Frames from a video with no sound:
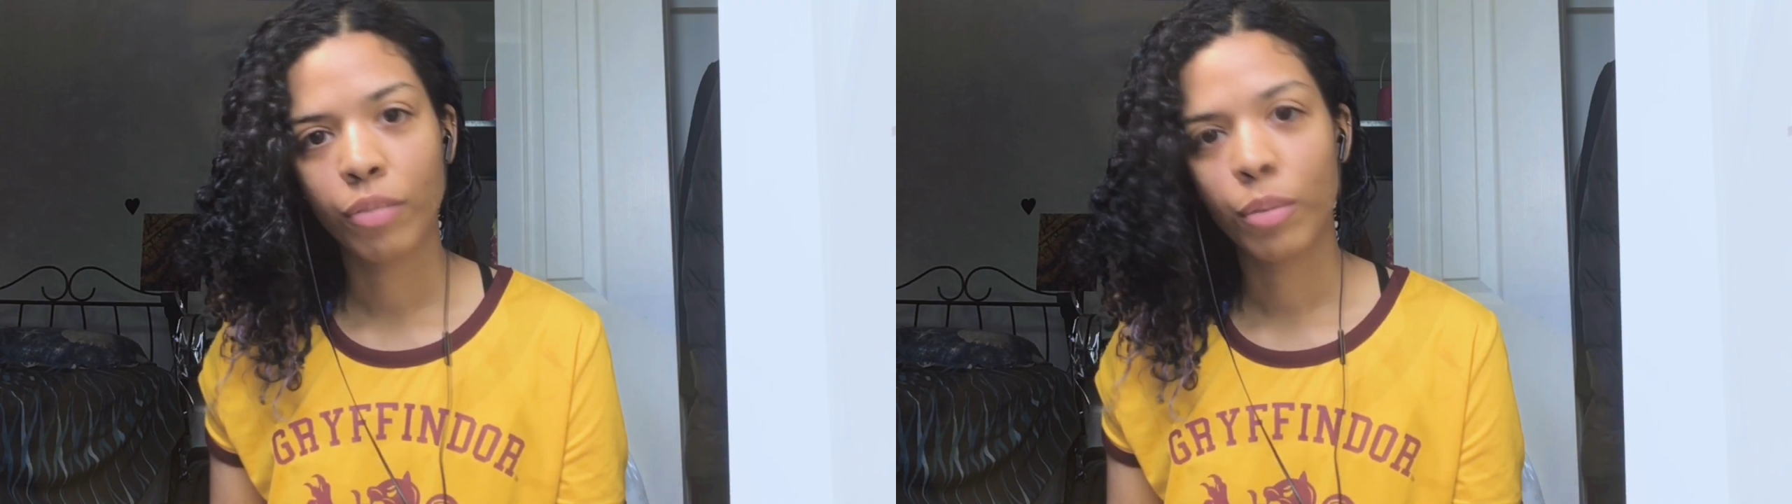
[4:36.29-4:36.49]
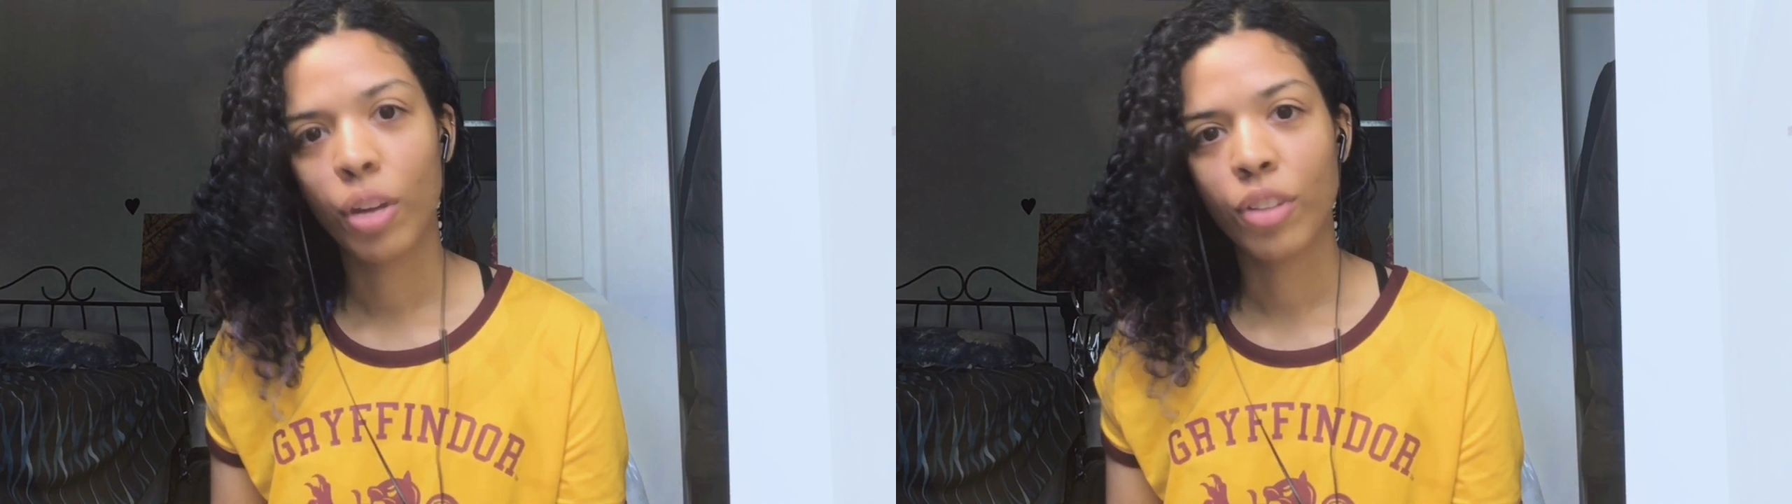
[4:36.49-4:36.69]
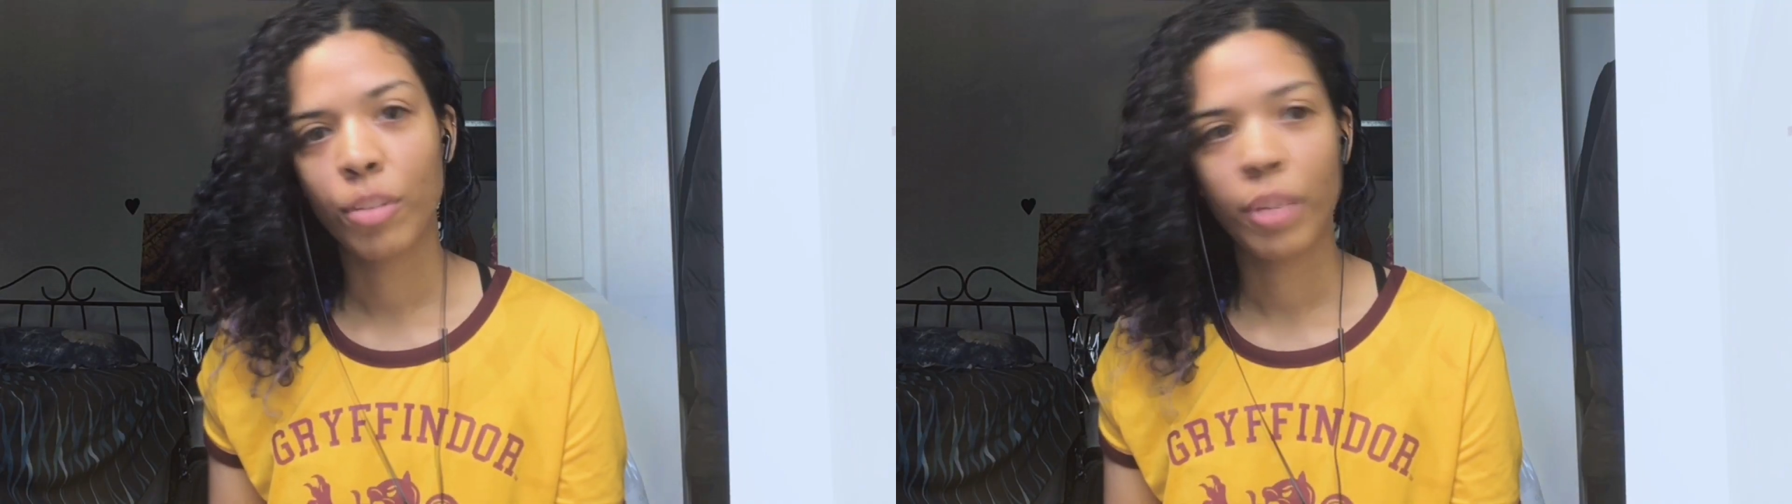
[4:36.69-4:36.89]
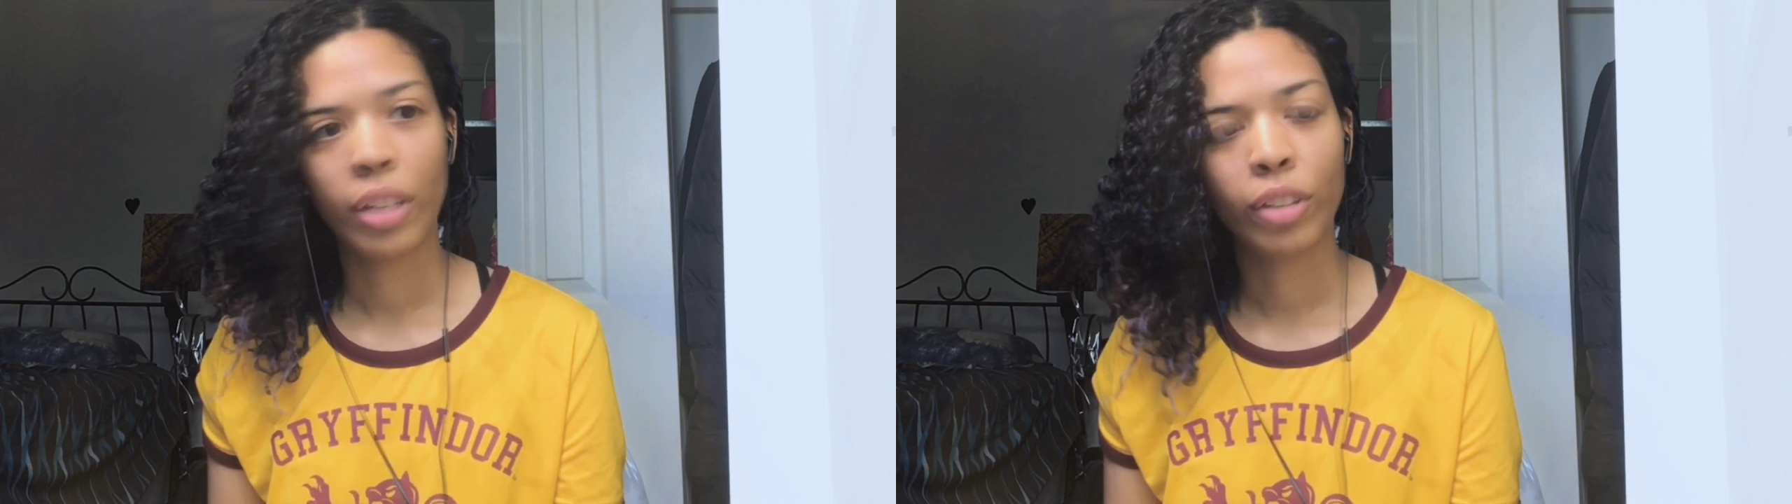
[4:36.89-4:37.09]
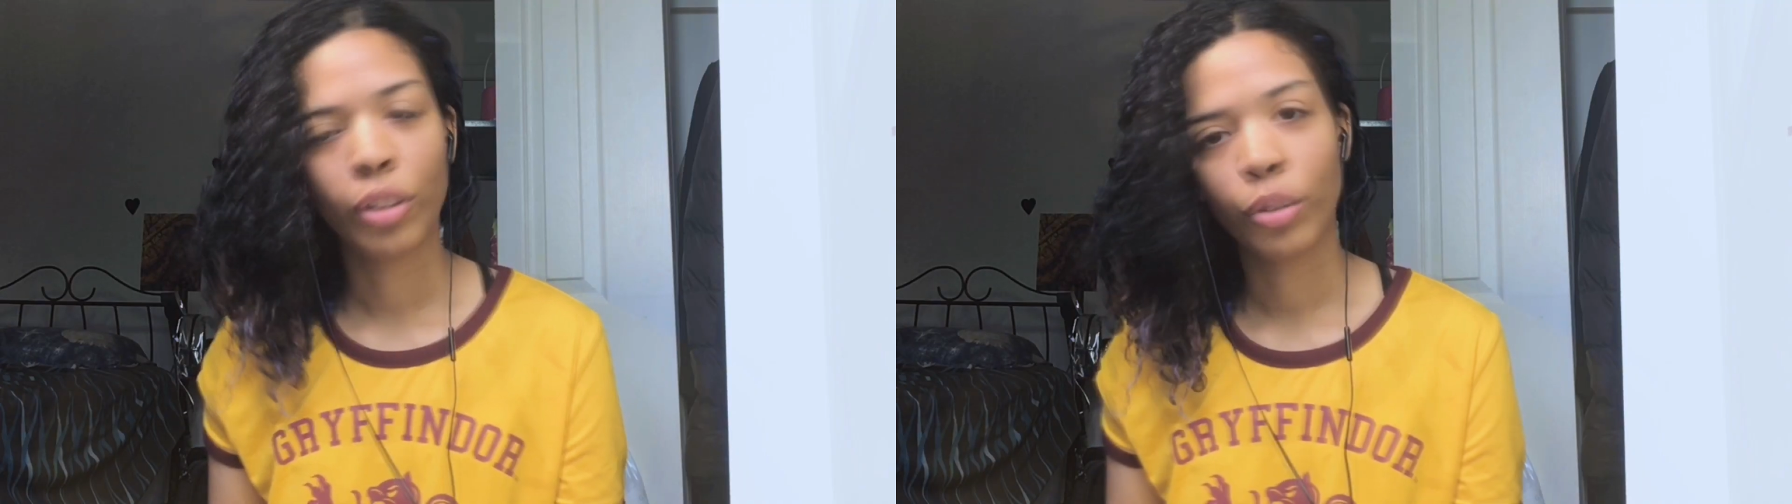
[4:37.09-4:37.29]
malls are being
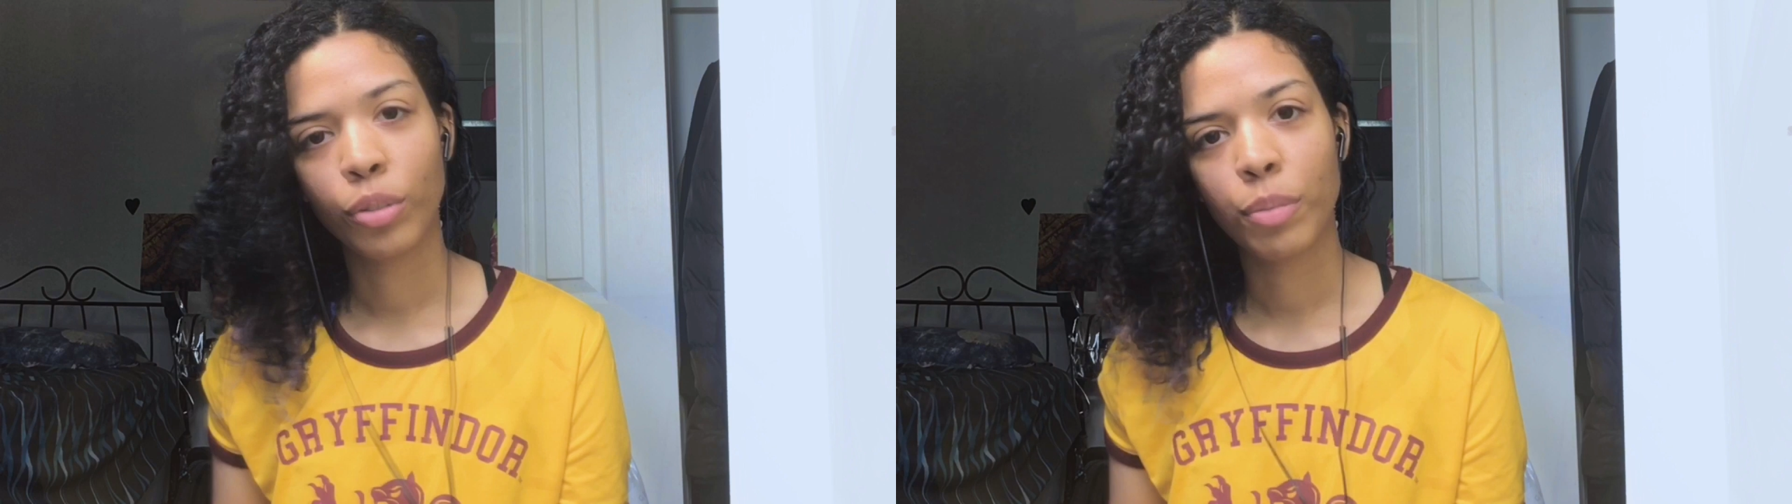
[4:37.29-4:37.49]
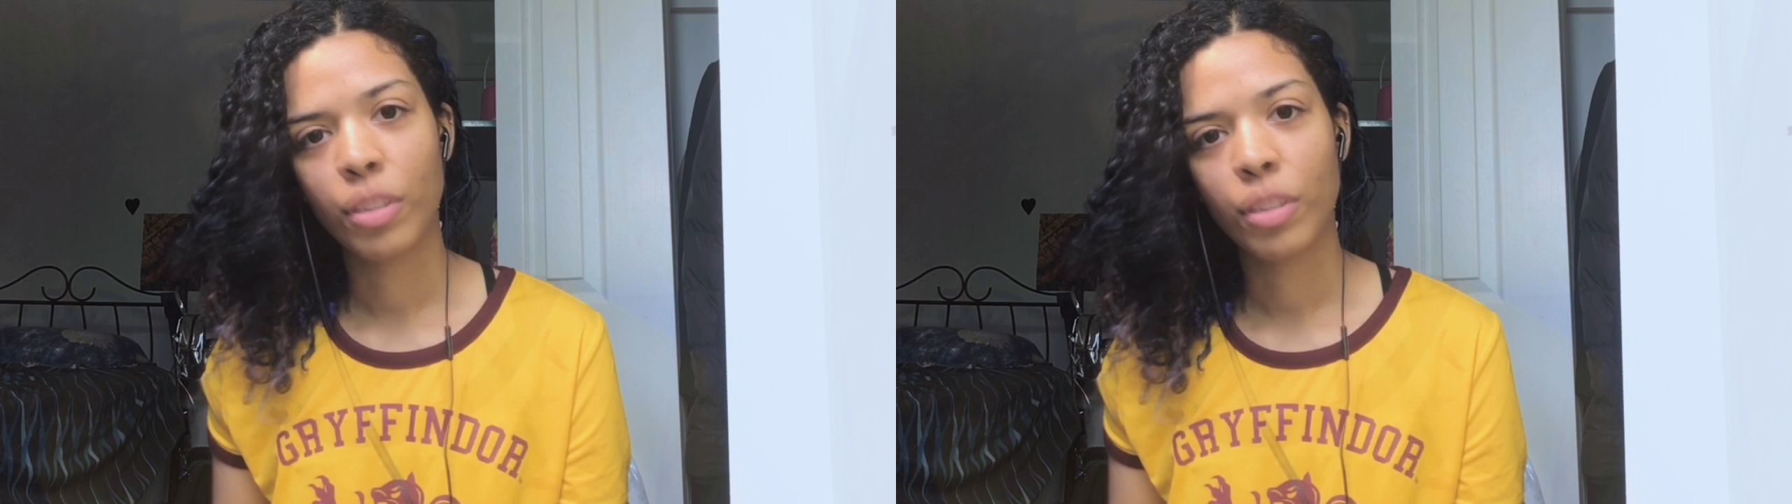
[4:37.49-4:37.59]
closed,